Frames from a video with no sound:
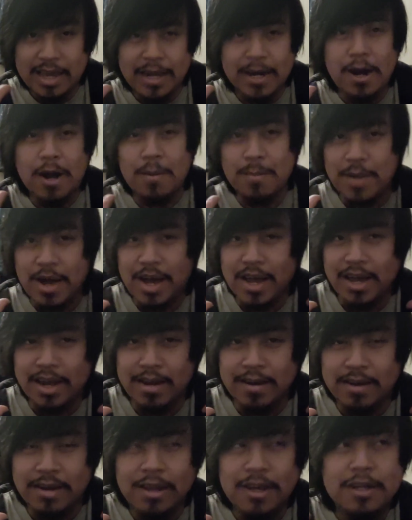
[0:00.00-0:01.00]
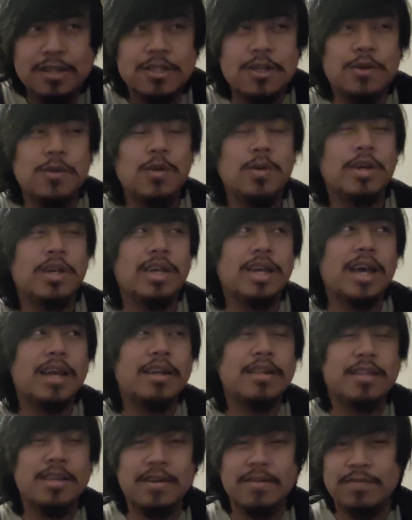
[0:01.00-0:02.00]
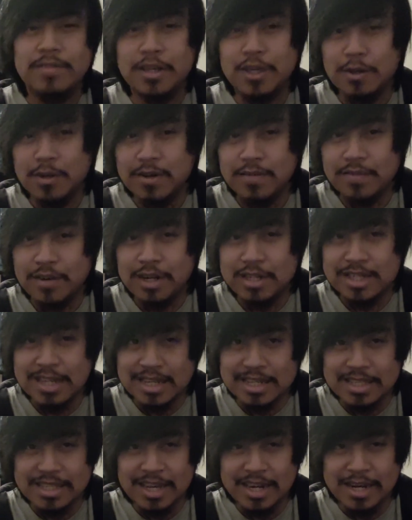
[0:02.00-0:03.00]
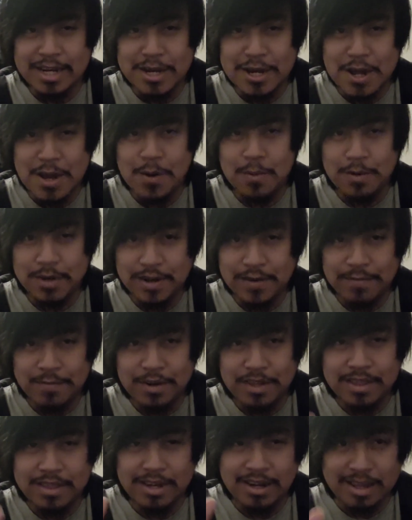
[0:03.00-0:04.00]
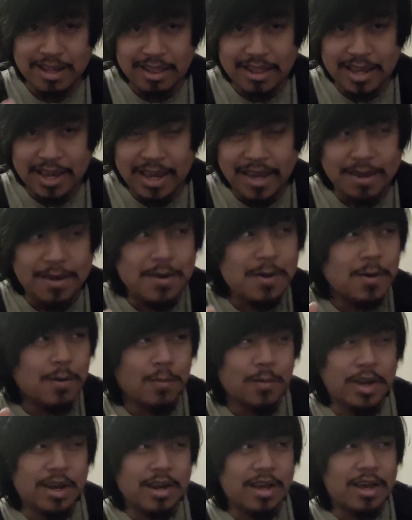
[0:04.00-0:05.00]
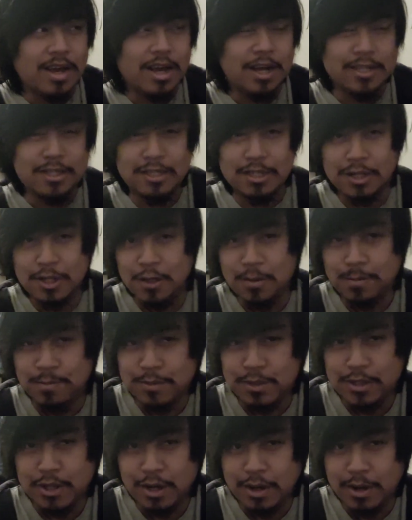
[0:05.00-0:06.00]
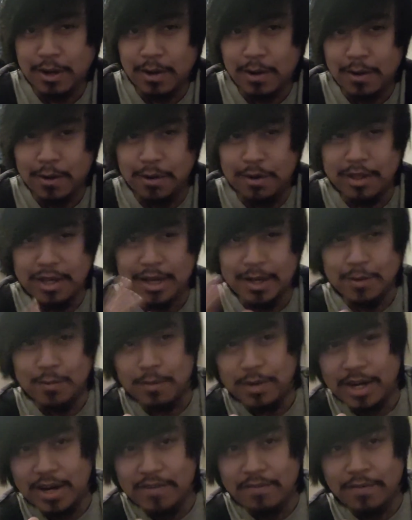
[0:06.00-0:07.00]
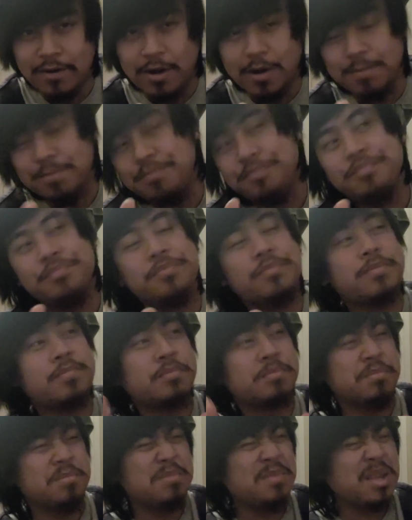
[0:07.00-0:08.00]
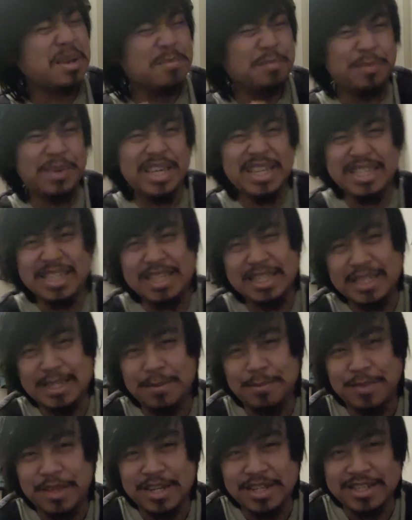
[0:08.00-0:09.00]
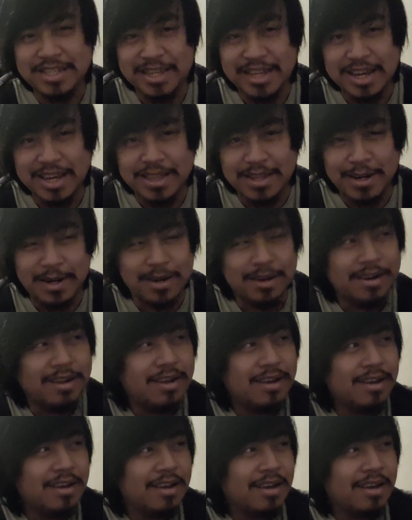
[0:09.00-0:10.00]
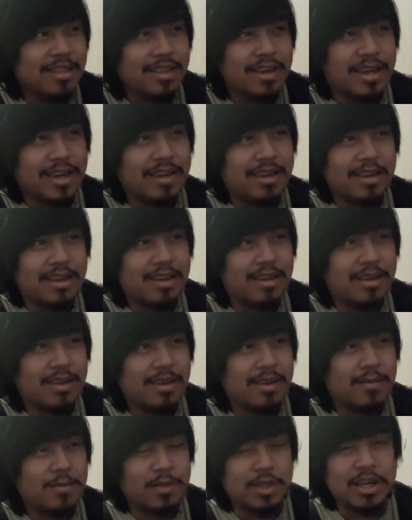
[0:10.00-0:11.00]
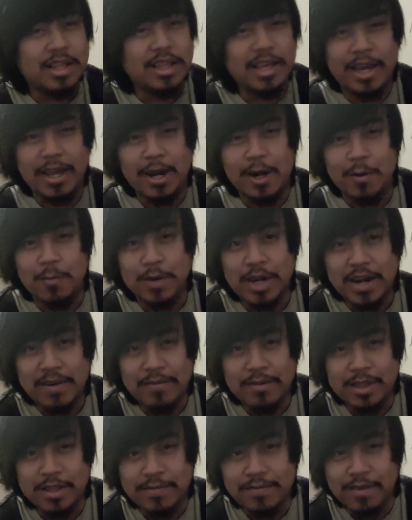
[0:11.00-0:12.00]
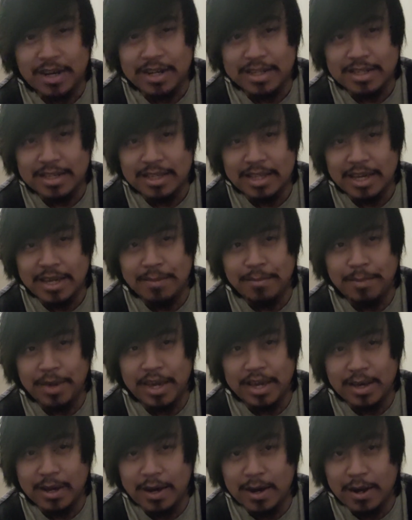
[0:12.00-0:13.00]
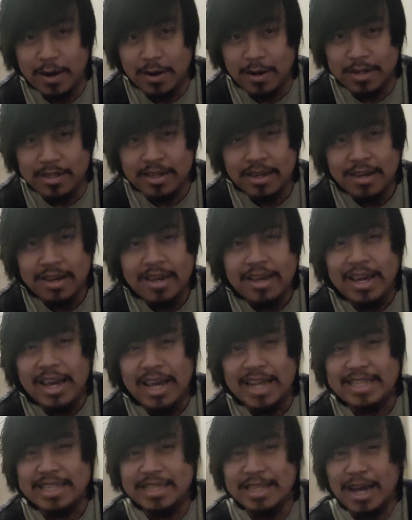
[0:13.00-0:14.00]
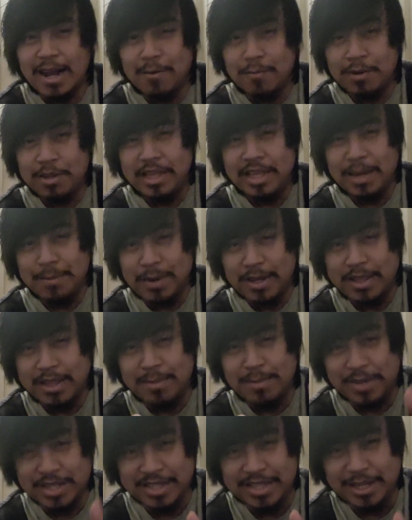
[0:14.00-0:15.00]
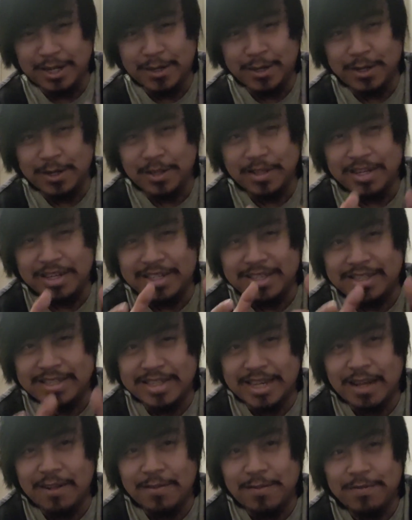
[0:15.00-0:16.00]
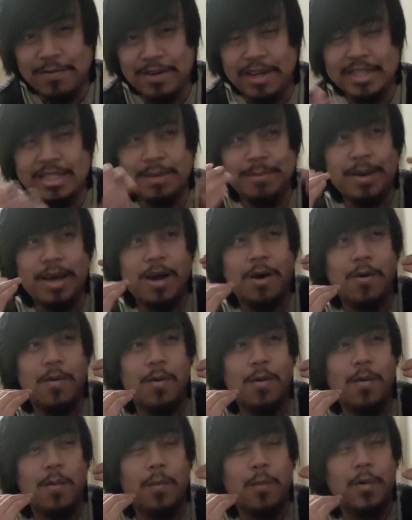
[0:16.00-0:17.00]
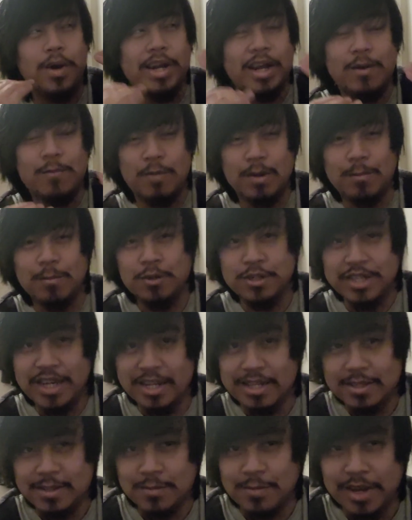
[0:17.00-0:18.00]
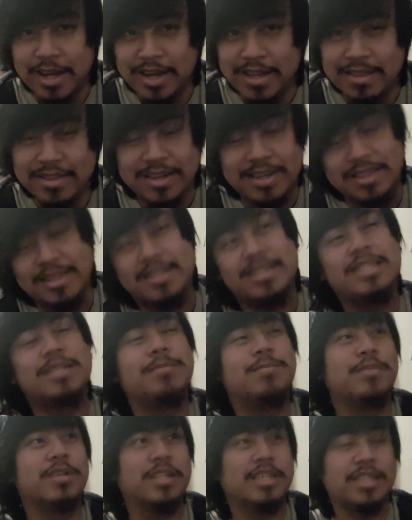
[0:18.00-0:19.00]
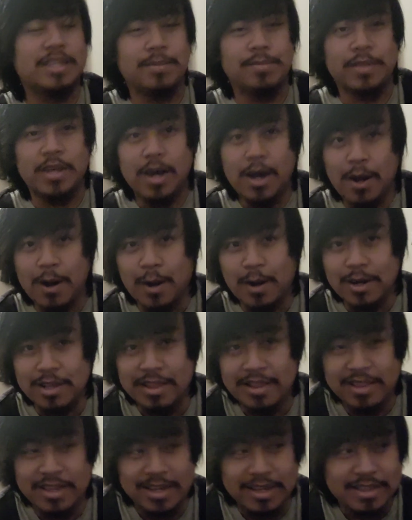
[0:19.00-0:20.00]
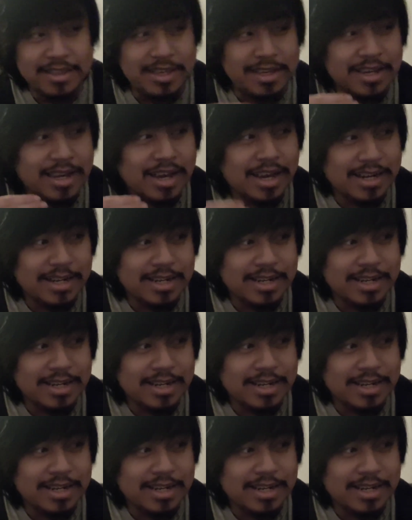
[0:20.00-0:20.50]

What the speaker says: in our mind. So you can kind of think of the universe as like no different than clay. When a sculptor or like whatever pieces something together, like with clay or whatever the fuck, to like make art, it's not really about the material itself, it's about what it represents, right? Like the symbolism, the art, and like the